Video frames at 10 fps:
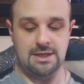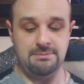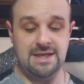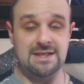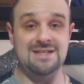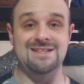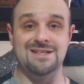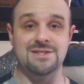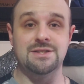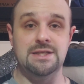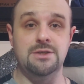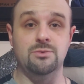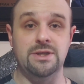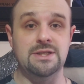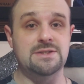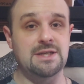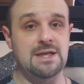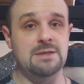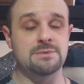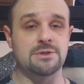Manny does need to win this
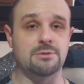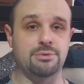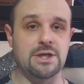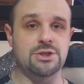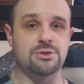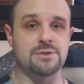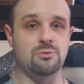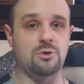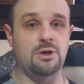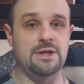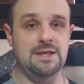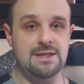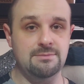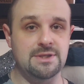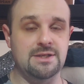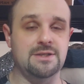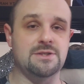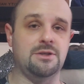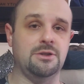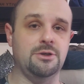game, so the pressure is more on him than it
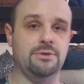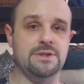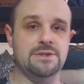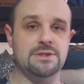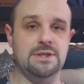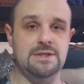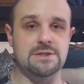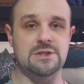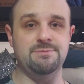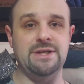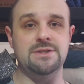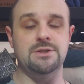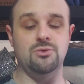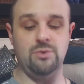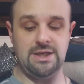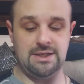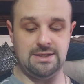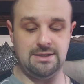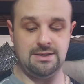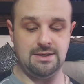is on Lewis. He's expected to
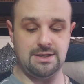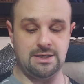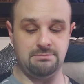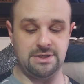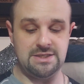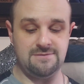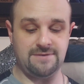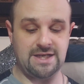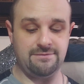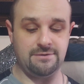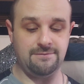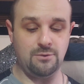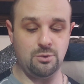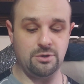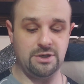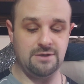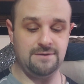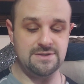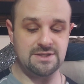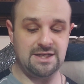win, but he's 5-4, and if
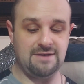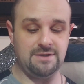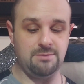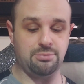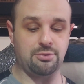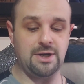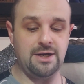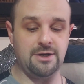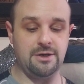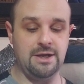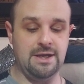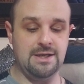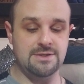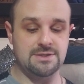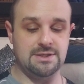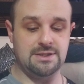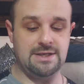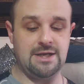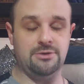he's going to have any prayer to not